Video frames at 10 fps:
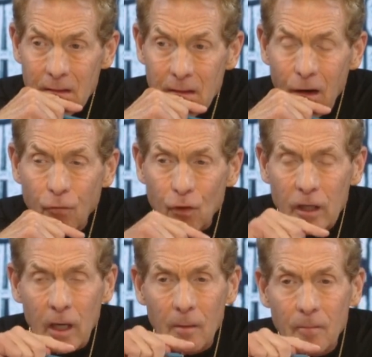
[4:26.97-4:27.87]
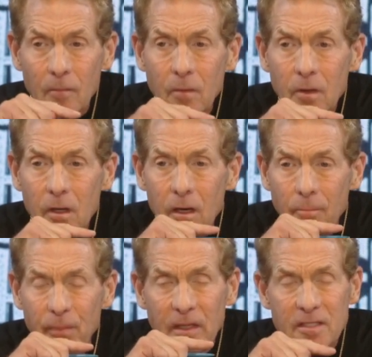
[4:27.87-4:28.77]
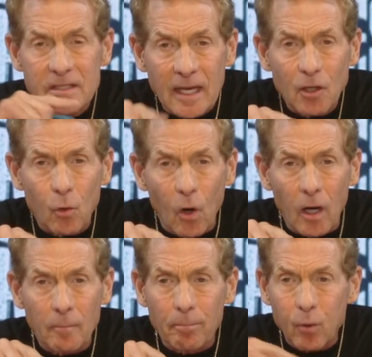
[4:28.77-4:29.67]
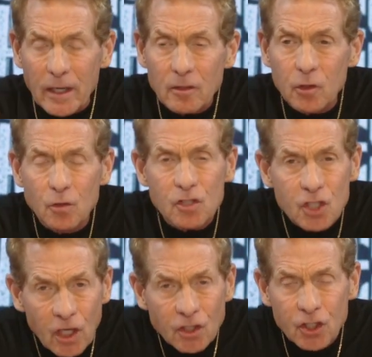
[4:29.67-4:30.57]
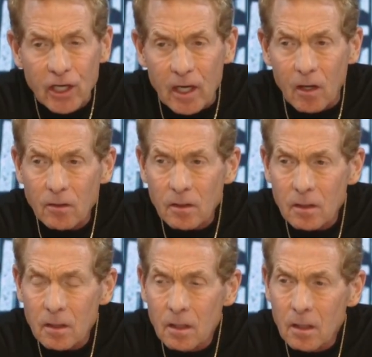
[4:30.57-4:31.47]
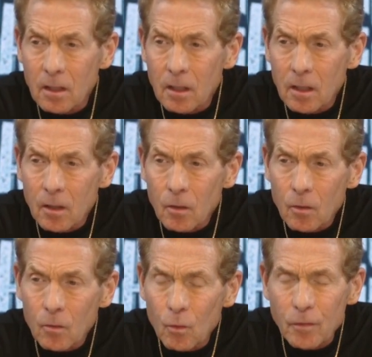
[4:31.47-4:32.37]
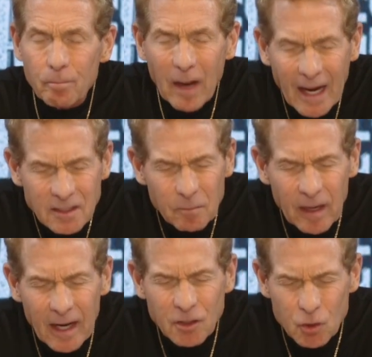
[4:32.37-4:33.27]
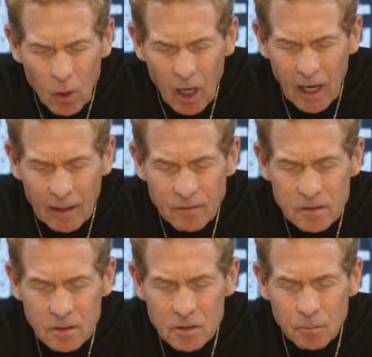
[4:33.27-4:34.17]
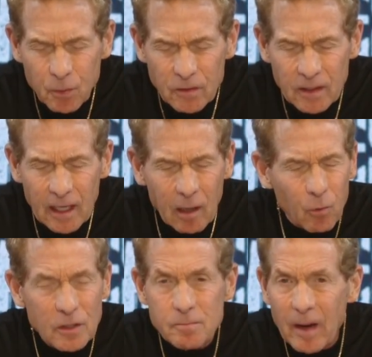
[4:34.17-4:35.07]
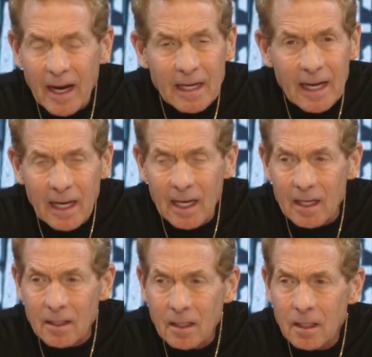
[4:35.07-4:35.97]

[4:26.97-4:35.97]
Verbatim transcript: overcome a big Saquon break-loose touchdown with back-to-back drives to put the Cowboys back ahead,